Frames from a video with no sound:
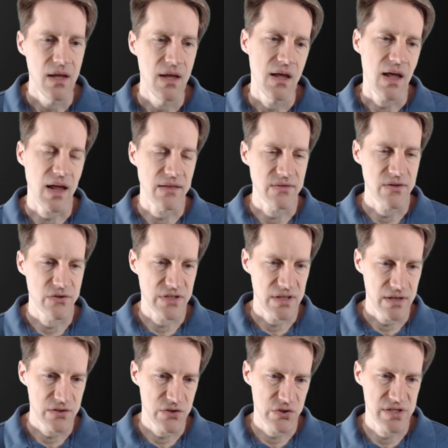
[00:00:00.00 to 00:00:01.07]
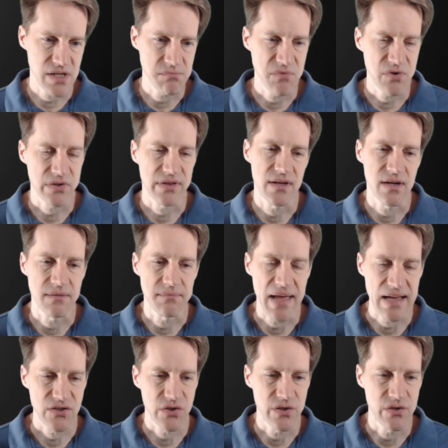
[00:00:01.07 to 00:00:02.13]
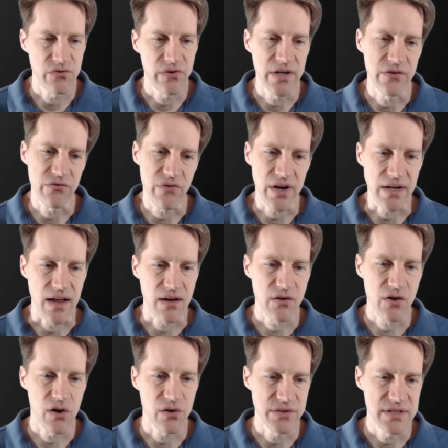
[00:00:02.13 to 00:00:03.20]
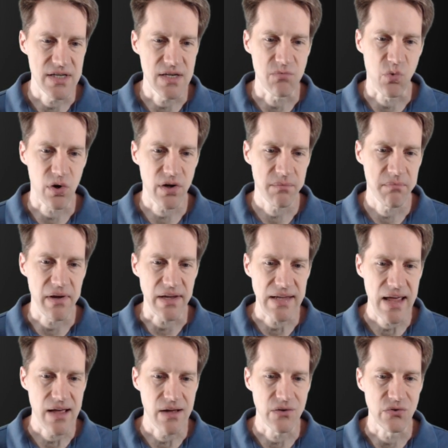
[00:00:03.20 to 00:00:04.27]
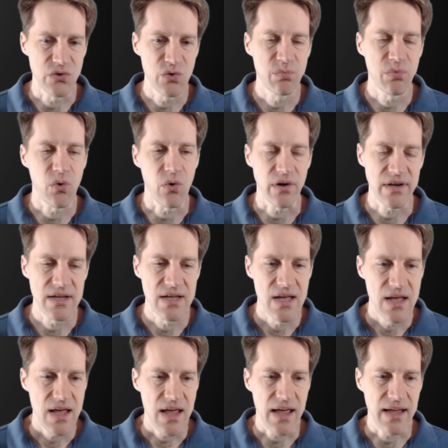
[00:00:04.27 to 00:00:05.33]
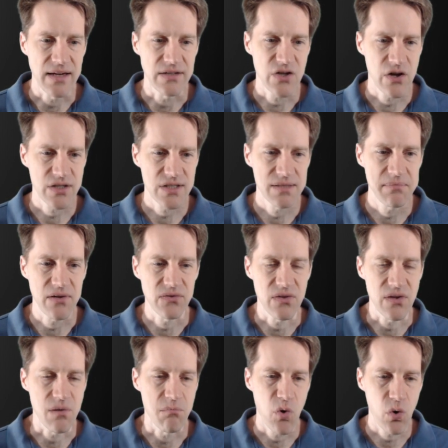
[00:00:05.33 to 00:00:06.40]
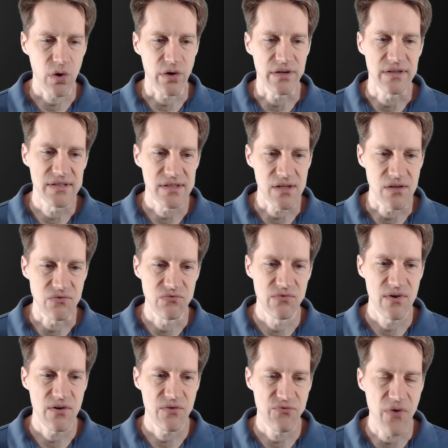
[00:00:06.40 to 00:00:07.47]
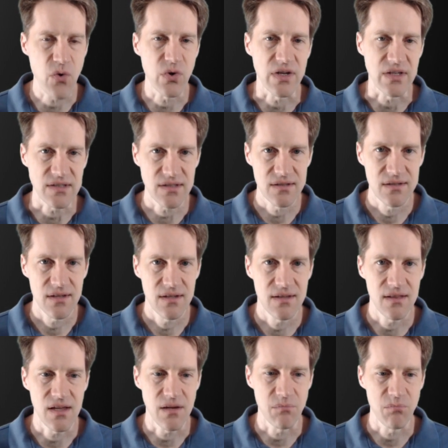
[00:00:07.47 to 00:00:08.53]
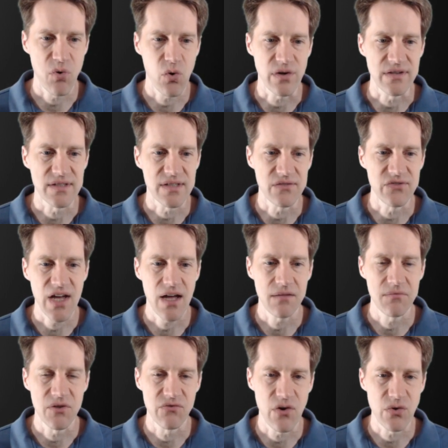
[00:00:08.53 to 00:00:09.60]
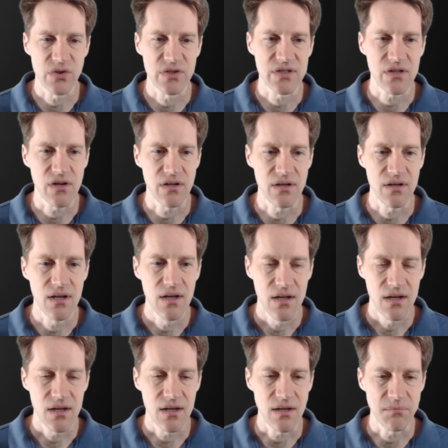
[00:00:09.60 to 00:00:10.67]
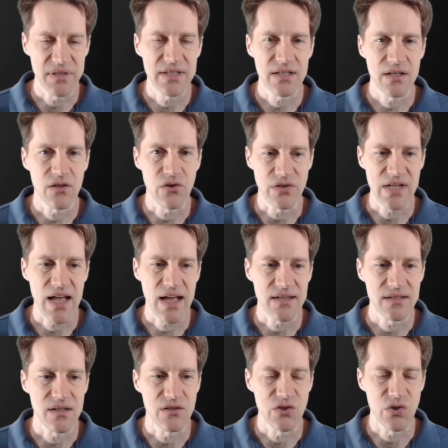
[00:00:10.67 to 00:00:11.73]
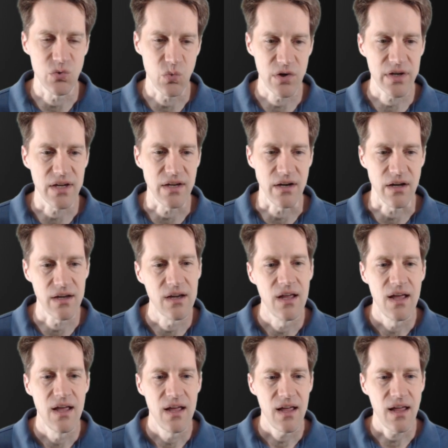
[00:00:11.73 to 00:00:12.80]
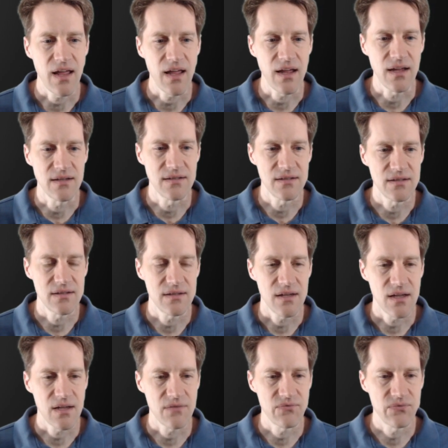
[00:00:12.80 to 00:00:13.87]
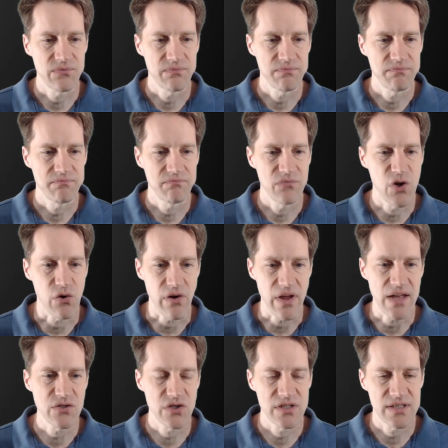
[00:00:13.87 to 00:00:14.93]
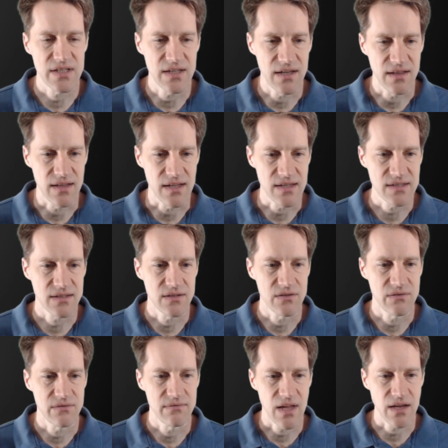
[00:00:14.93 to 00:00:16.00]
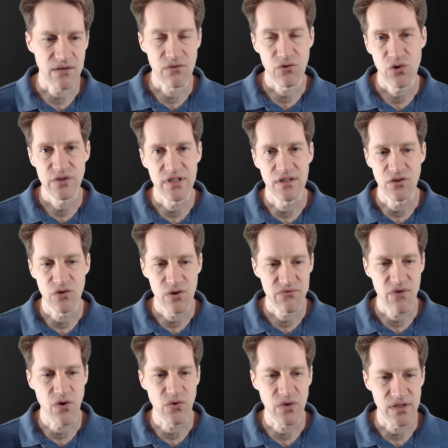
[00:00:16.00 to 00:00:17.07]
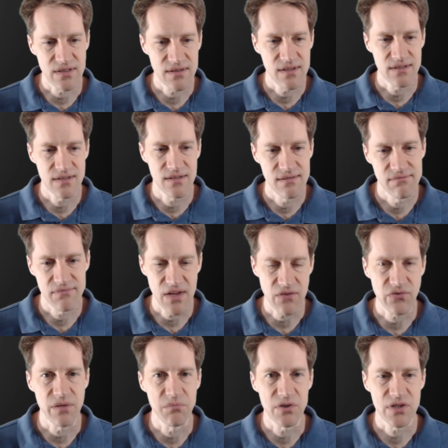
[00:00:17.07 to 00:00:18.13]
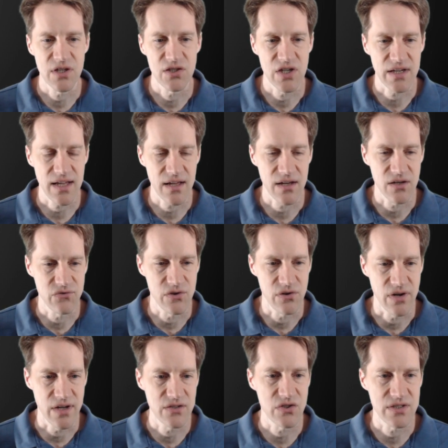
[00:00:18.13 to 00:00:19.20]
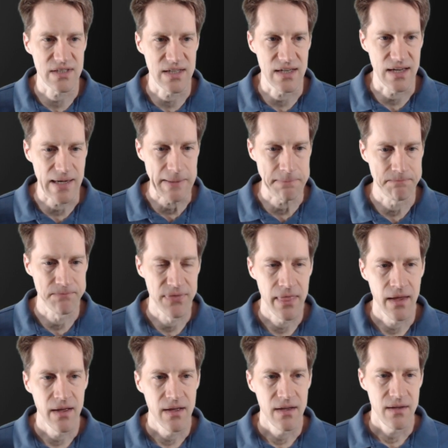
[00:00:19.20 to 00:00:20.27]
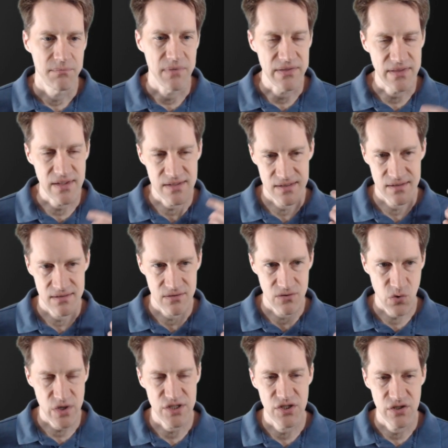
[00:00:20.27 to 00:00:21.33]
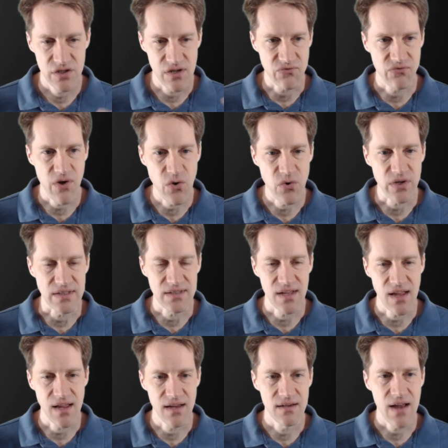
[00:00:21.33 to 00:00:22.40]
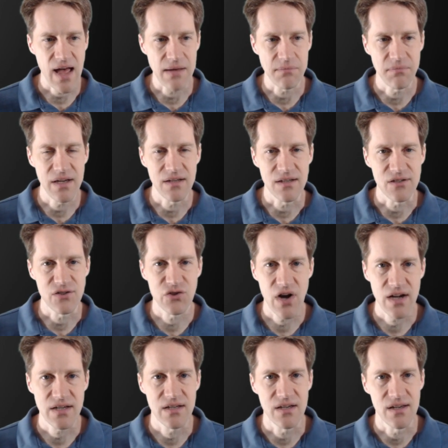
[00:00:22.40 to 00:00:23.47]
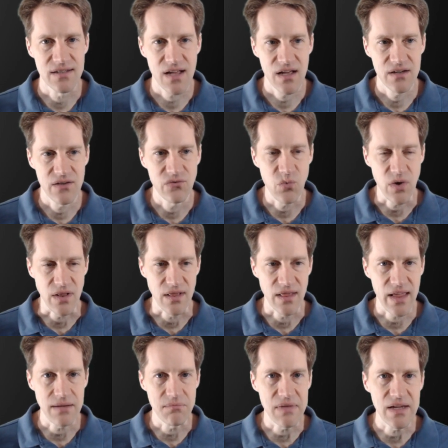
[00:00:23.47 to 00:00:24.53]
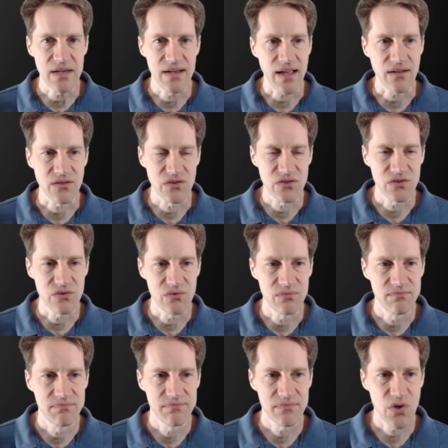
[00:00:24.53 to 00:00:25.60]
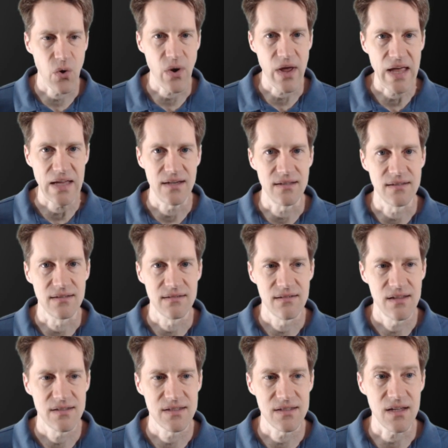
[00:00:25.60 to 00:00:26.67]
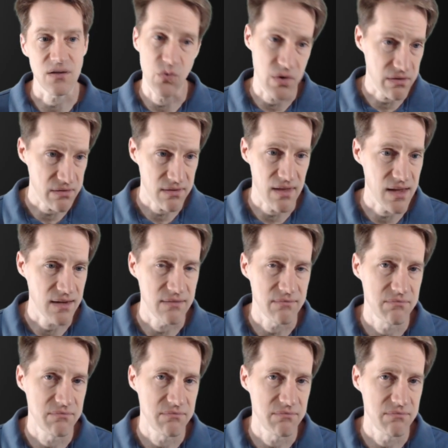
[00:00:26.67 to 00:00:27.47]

And there's an interesting book that I'm actually reading right now called Deep Work by Cal Newport, and it talks about the importance of focus and the importance of time to focus on a particular task that you're working on. And if you're interested in this and increasing your focus, this is definitely a book to check out if you're interested in it. But this question of focus and not being distracted is kind of what led me down to go ahead and stick with a